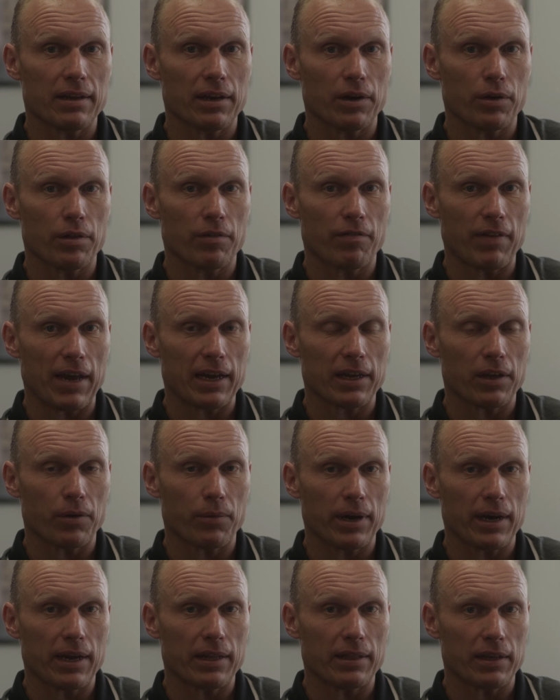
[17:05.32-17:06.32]
the
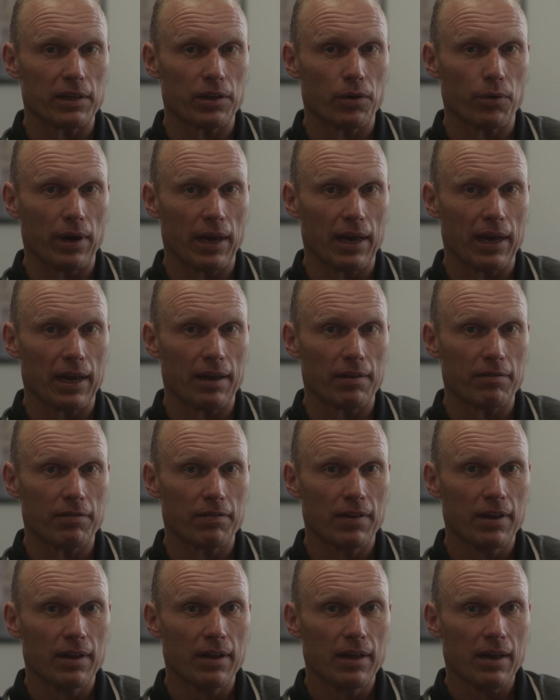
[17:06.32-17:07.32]
value add that you have,
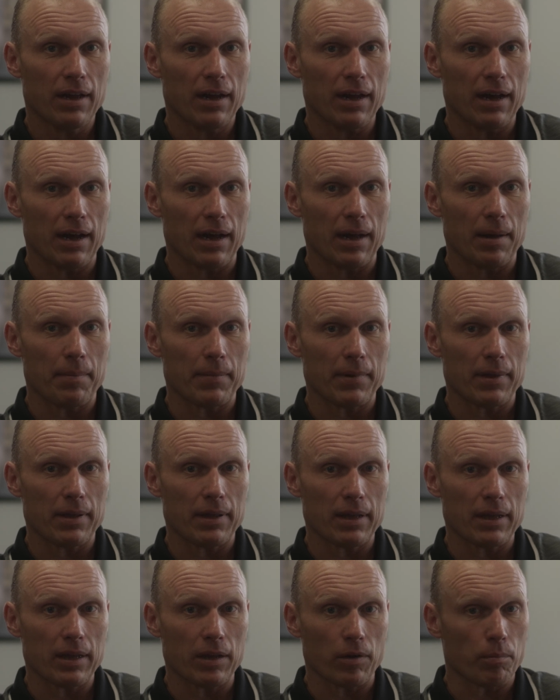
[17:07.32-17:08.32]
a
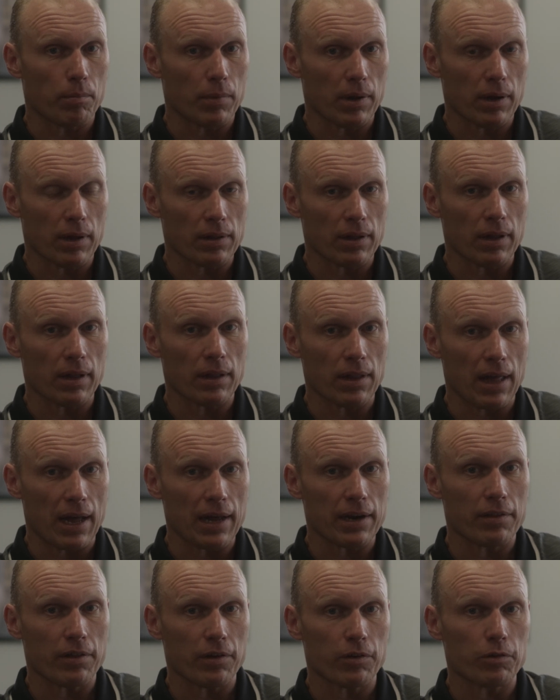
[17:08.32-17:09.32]

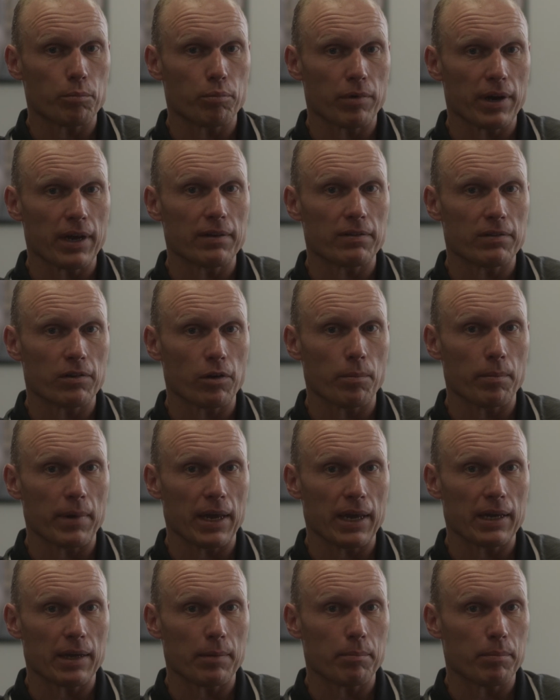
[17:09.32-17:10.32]
lot of those brands don't
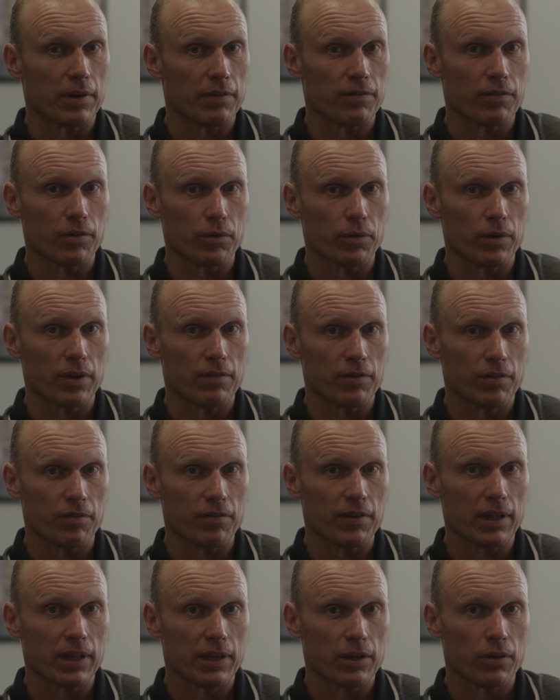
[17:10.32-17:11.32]
make it. But if you
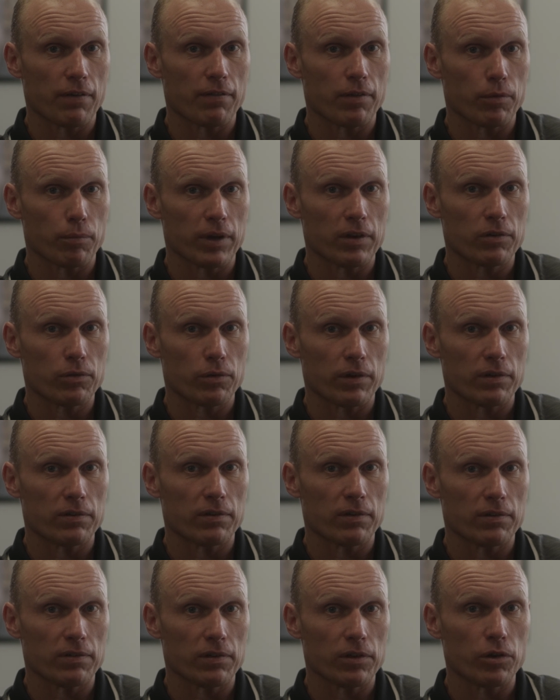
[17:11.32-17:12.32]
feel like you have the
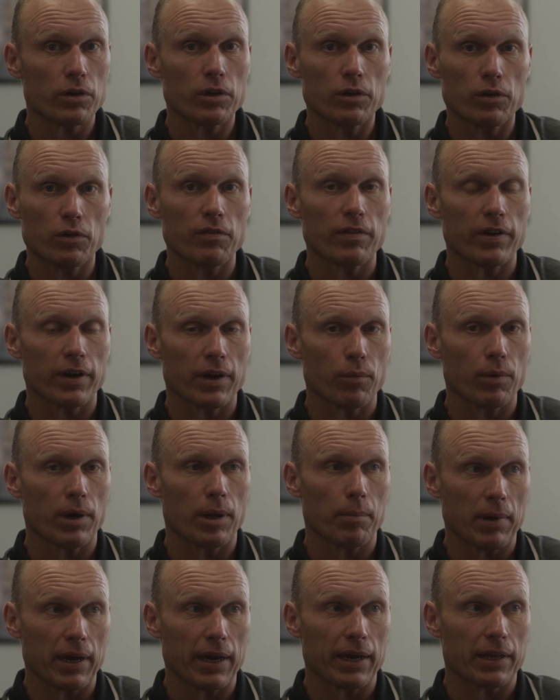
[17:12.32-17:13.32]
resources, you can do very
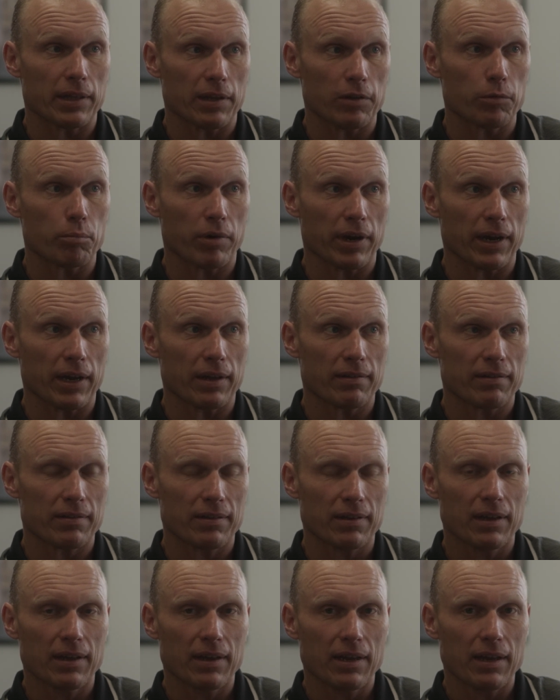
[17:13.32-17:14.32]
well buying these brands.
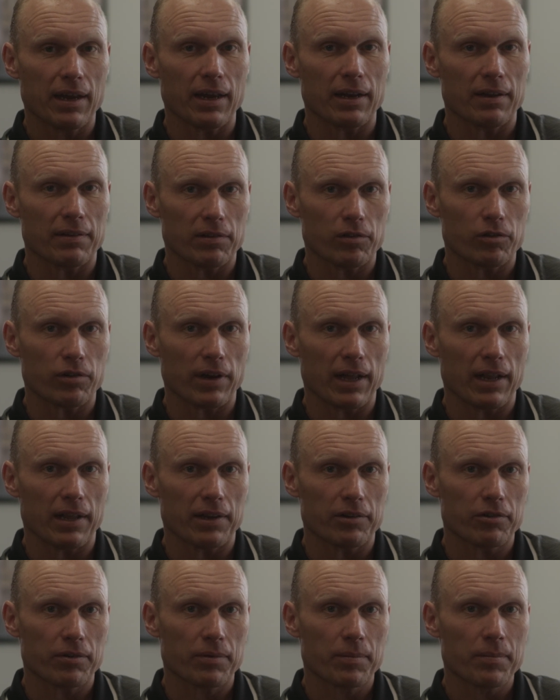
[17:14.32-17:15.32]
It is a
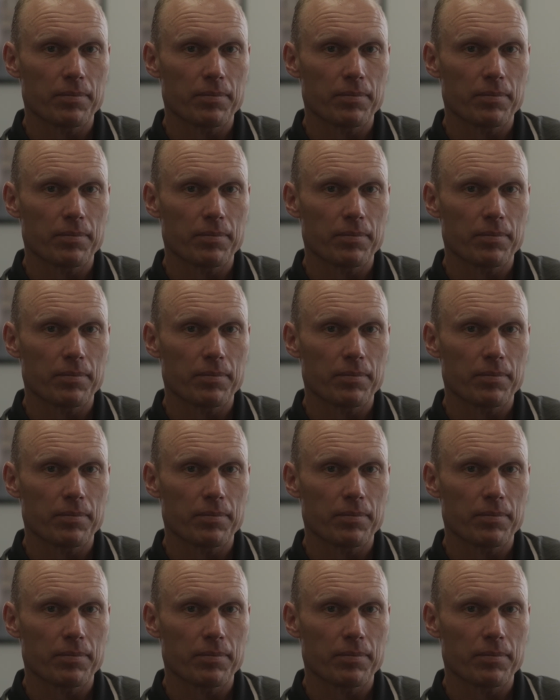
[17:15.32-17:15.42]
challenge.